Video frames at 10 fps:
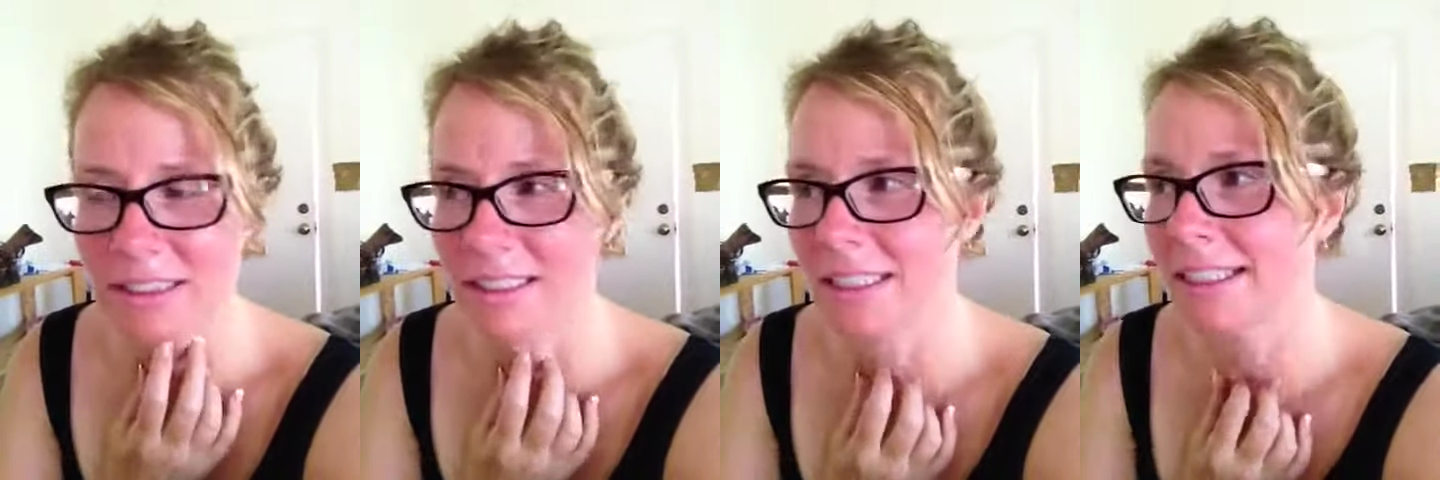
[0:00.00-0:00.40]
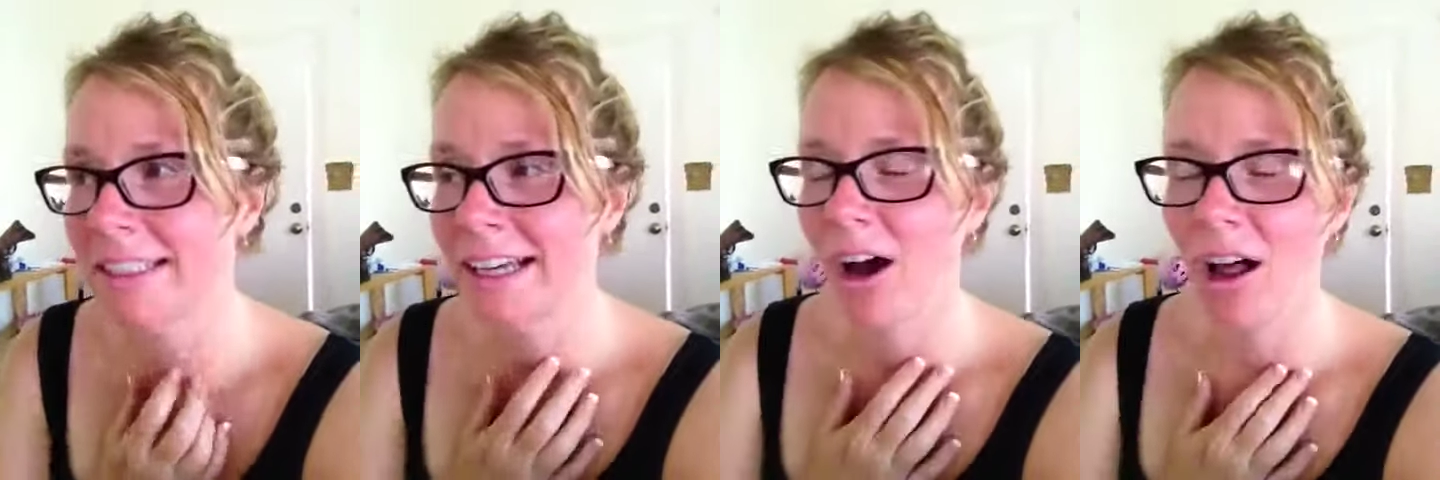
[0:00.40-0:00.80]
It's
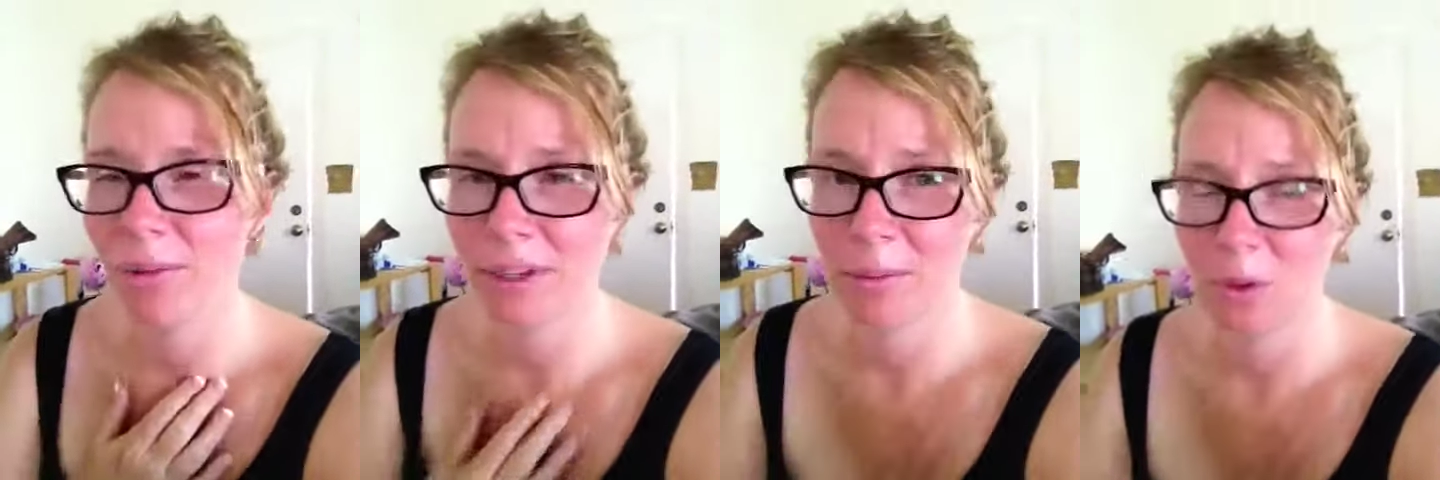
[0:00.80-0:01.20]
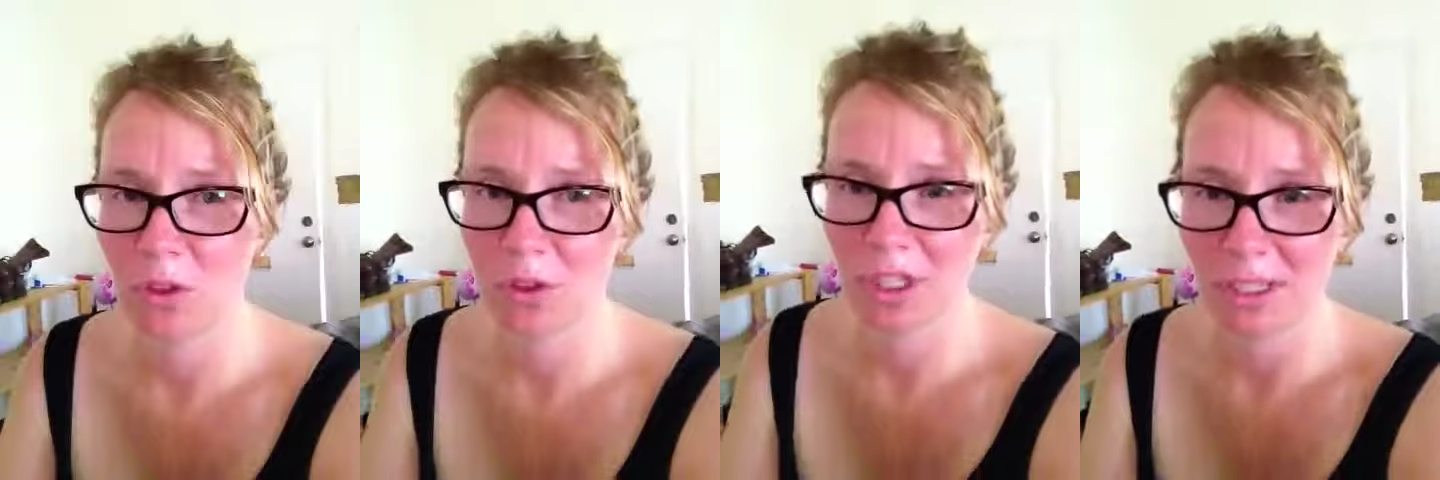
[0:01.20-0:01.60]
already
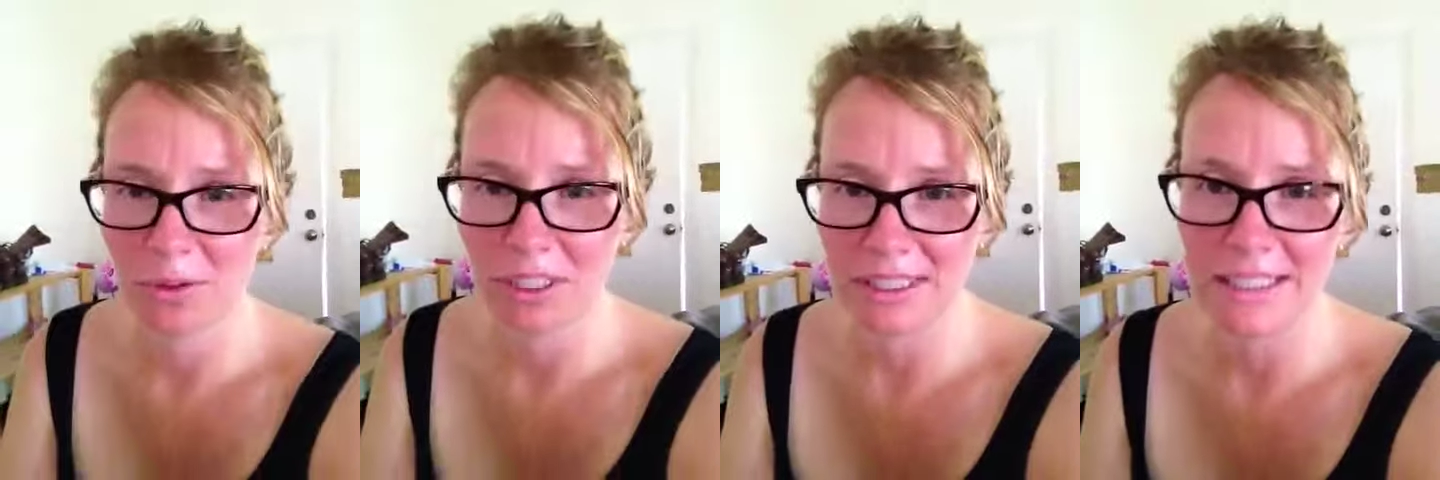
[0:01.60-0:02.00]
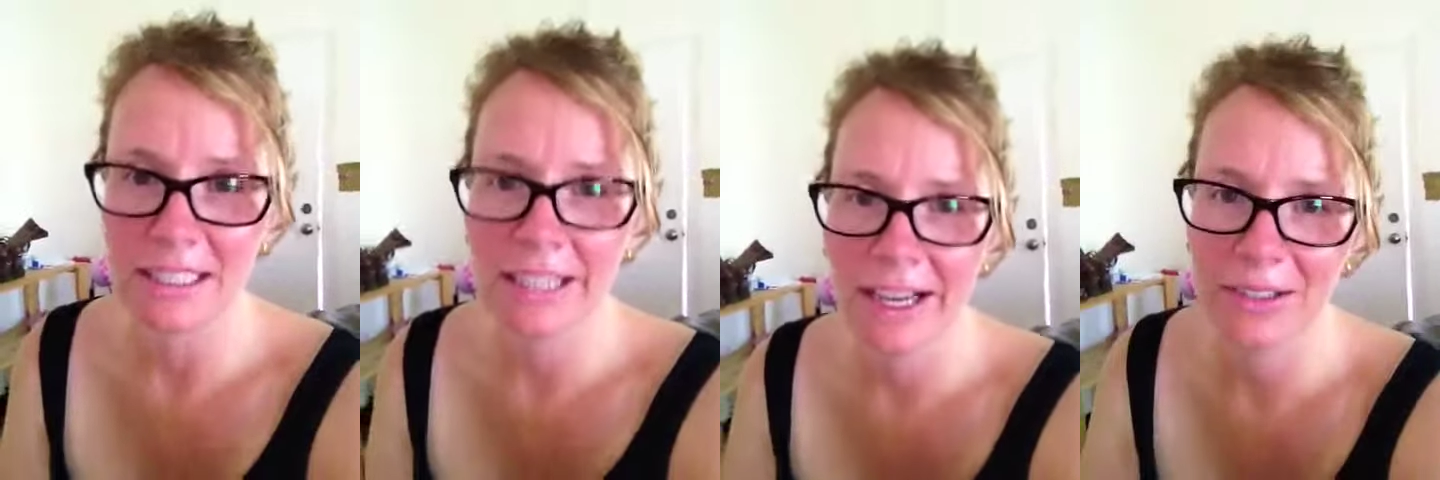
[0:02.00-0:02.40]
about 30
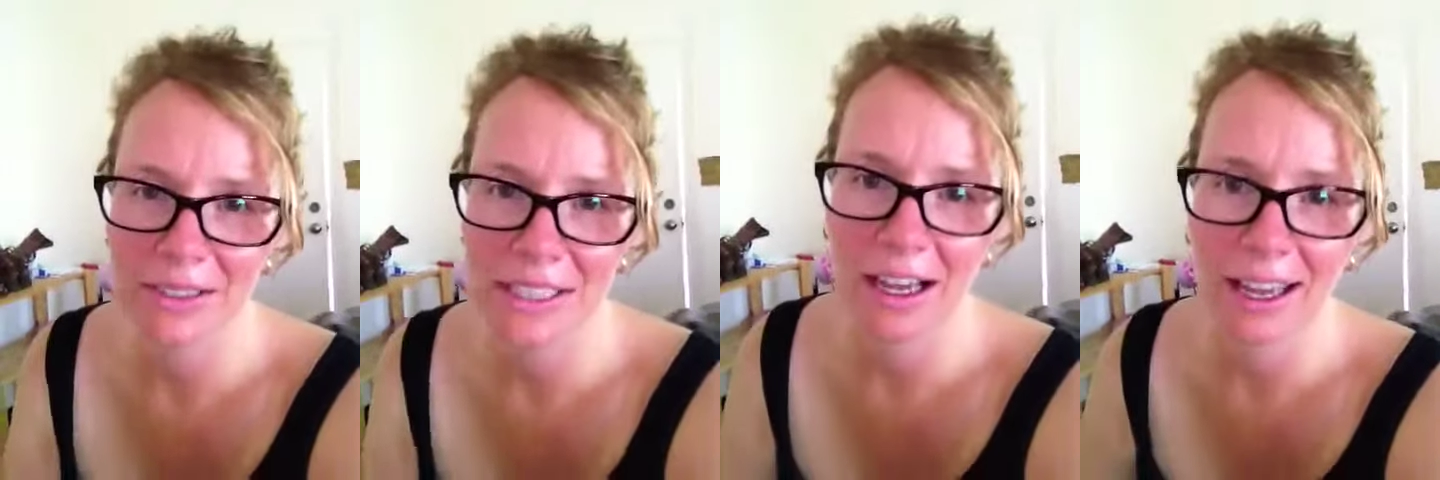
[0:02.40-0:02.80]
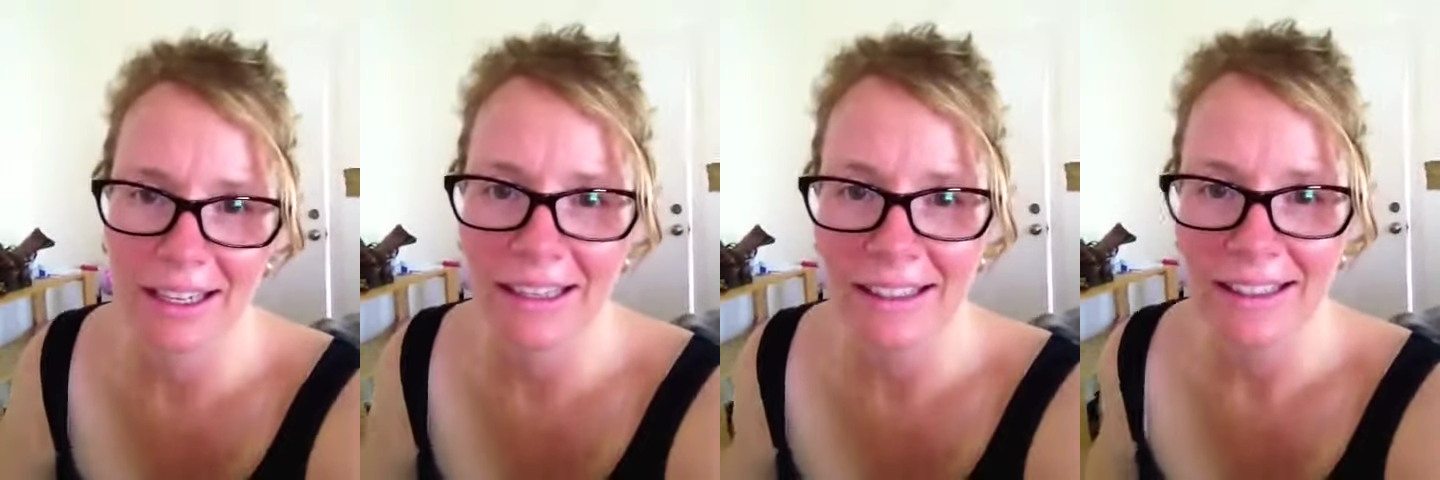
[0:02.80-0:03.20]
degrees
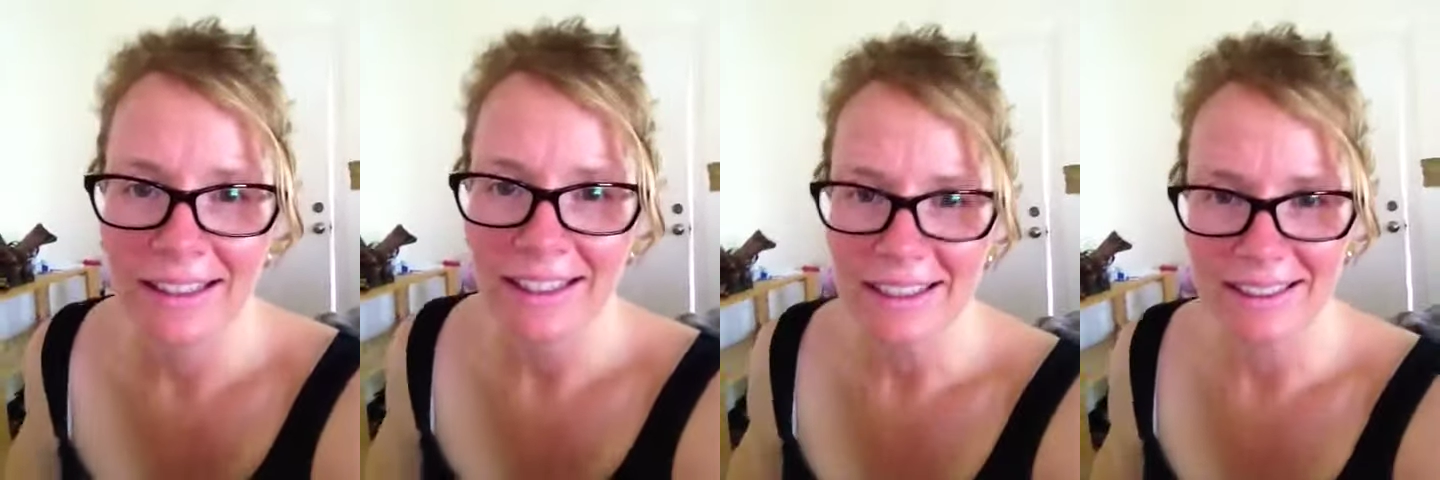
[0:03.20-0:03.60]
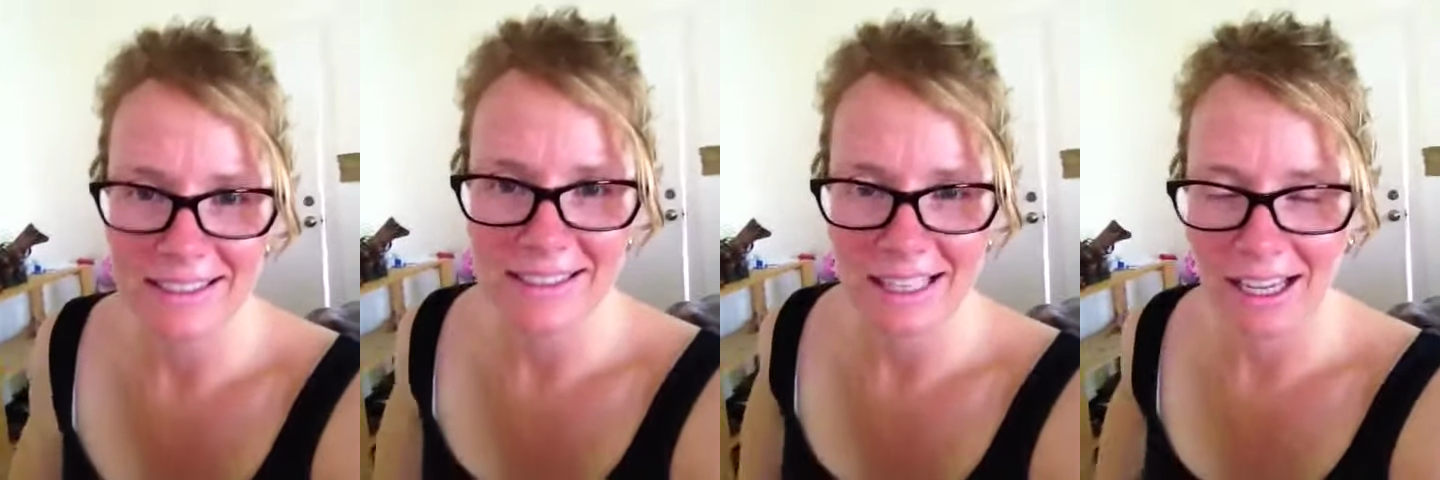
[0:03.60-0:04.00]
outside in
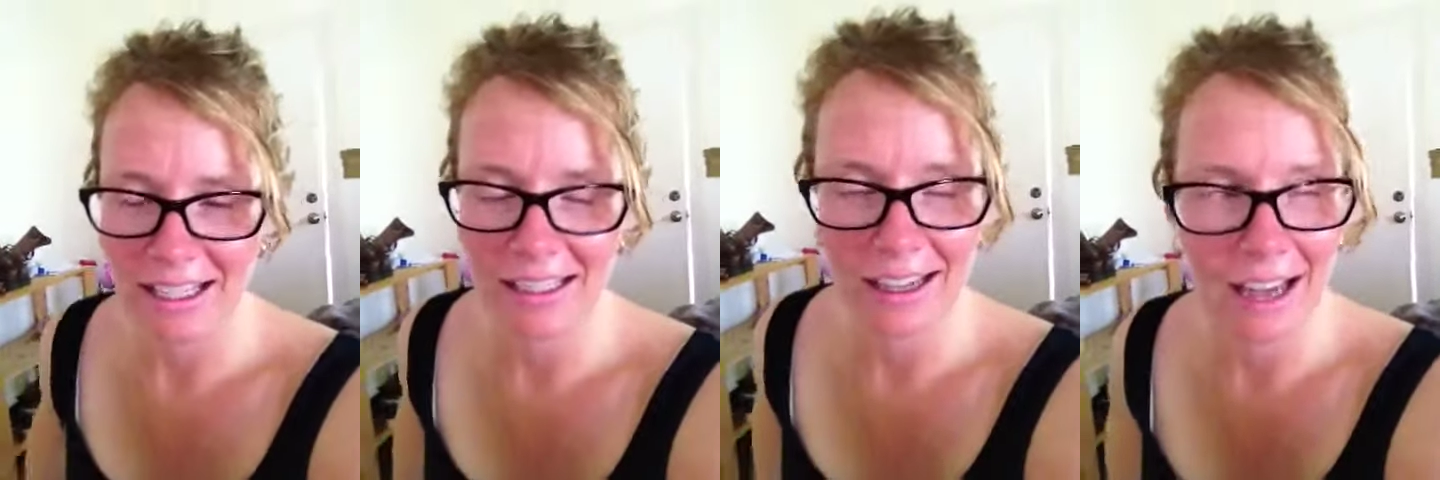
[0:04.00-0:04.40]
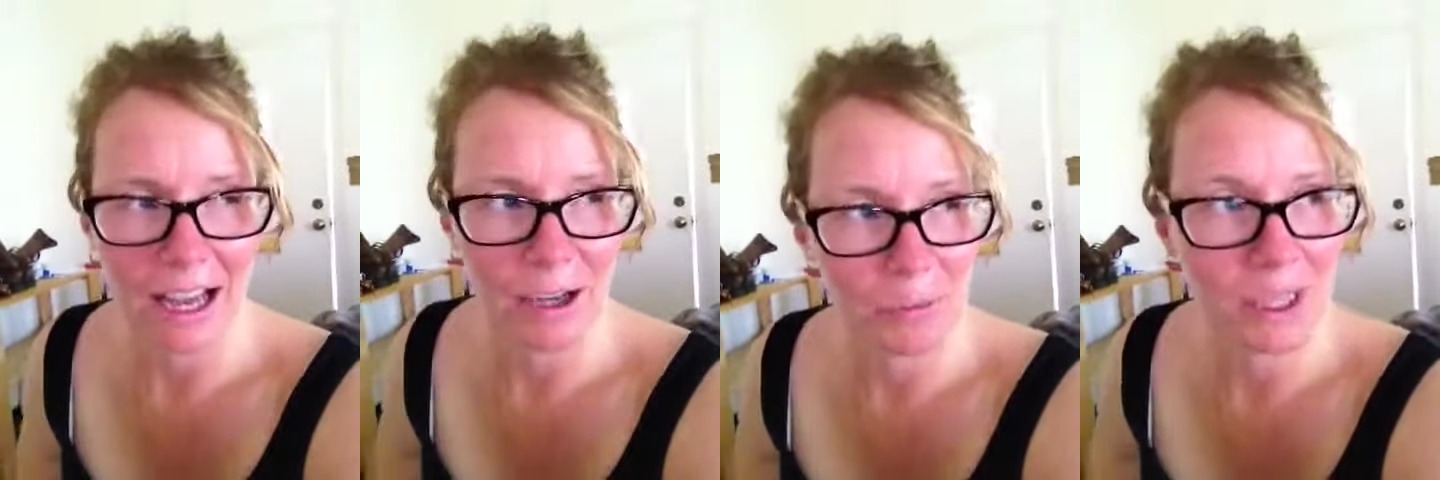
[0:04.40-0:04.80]
the
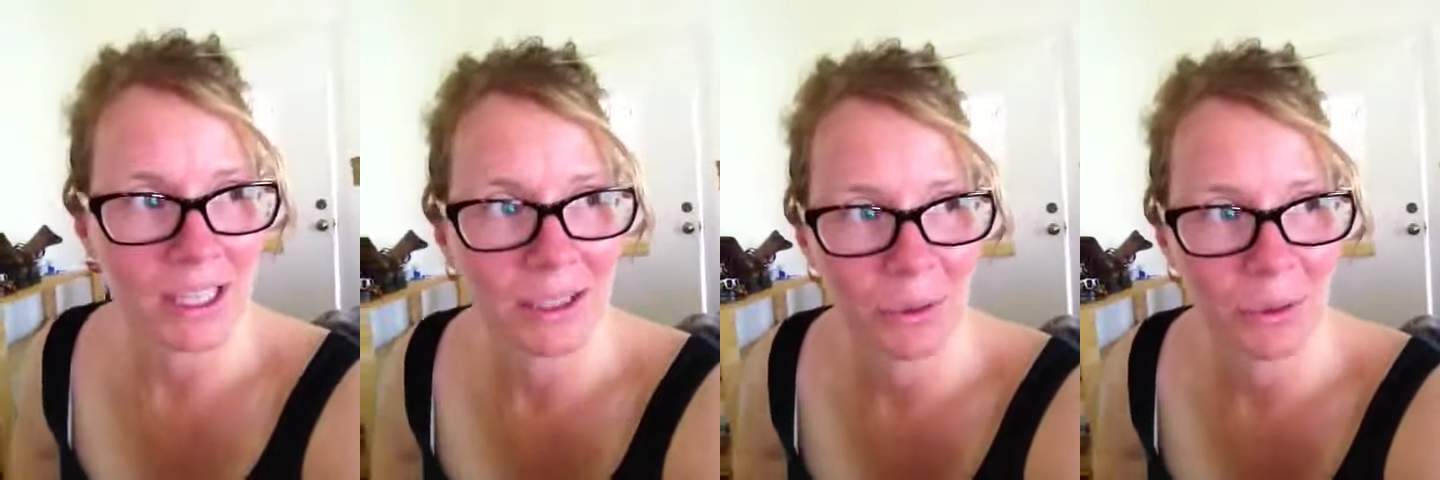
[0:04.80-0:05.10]
sun.